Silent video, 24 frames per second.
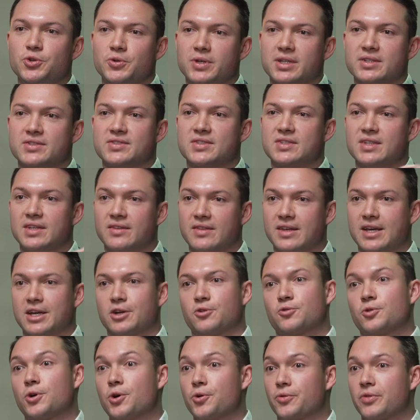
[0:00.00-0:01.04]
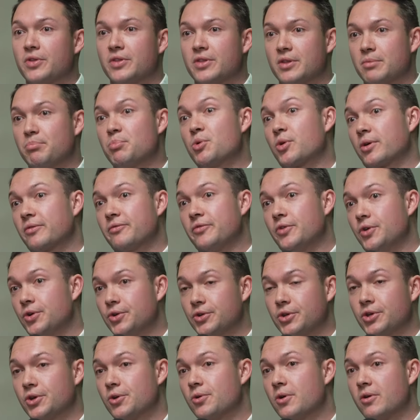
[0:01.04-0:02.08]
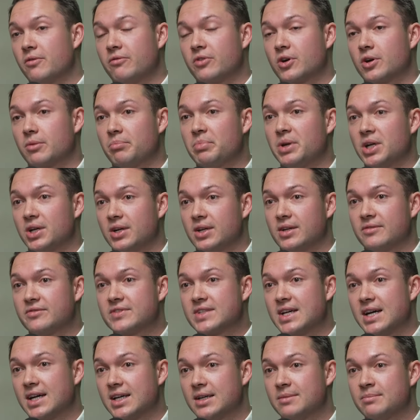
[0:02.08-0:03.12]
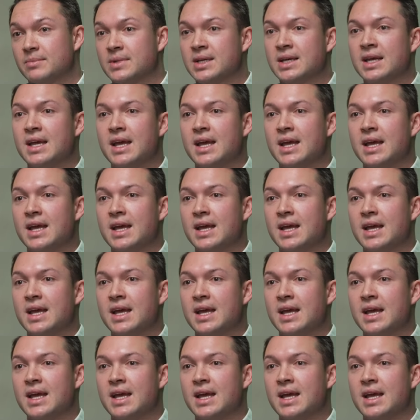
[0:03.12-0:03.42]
can see that growth in the portfolio over a period of time.